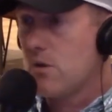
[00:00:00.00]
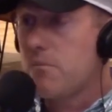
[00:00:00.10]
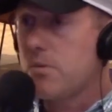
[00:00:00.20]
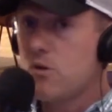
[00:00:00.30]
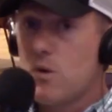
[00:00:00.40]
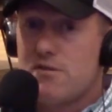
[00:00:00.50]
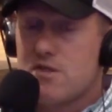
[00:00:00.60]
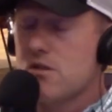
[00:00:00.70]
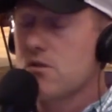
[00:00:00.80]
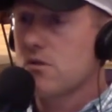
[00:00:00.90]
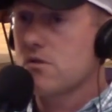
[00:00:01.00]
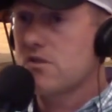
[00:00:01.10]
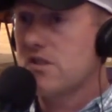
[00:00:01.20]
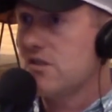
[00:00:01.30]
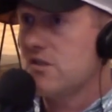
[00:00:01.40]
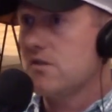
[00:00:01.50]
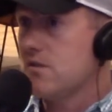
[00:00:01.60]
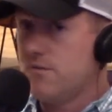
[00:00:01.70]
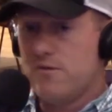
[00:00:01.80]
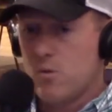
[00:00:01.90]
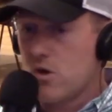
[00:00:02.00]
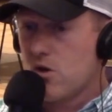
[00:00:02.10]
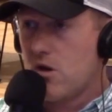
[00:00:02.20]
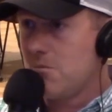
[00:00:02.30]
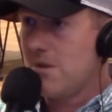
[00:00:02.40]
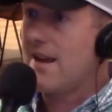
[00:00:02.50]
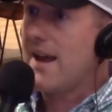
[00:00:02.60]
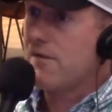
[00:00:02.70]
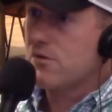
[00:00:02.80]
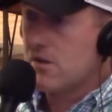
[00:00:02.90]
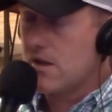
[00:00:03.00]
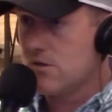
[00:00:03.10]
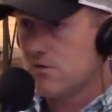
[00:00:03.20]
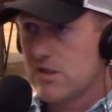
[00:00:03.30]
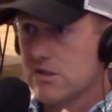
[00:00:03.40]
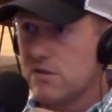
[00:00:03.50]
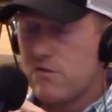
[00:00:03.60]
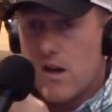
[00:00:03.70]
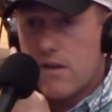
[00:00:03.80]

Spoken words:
You have senior citizens, if you want to call them that, after the age of 65.